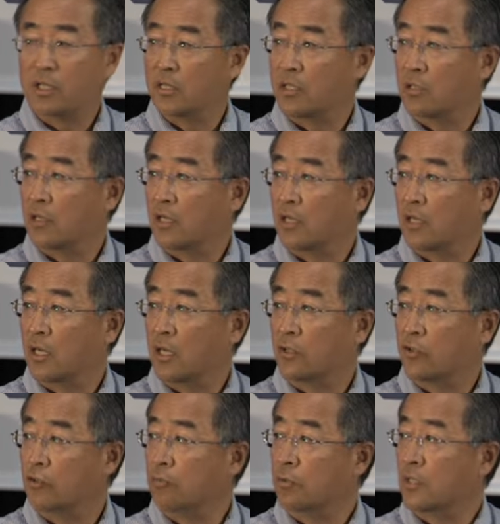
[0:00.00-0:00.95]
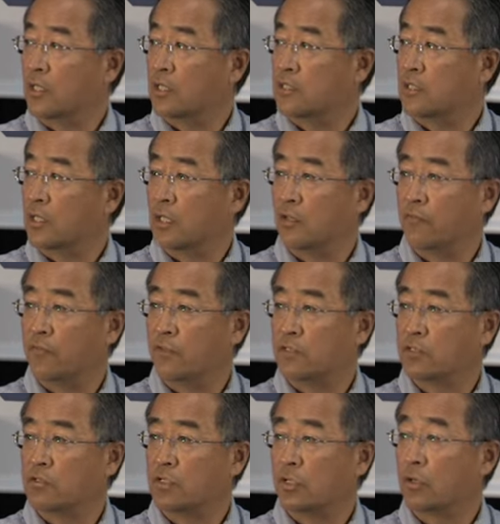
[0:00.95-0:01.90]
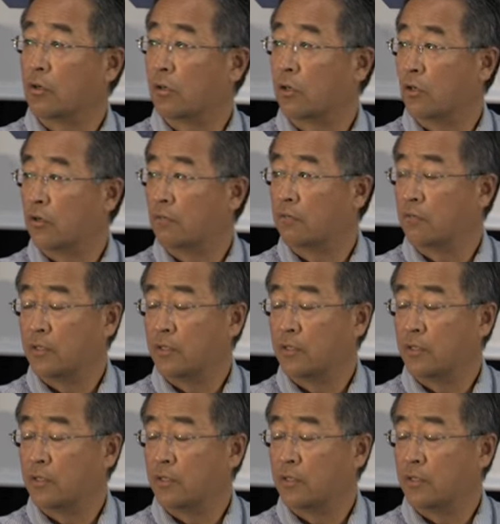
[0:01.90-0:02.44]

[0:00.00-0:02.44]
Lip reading: at the UPS efficiency curve,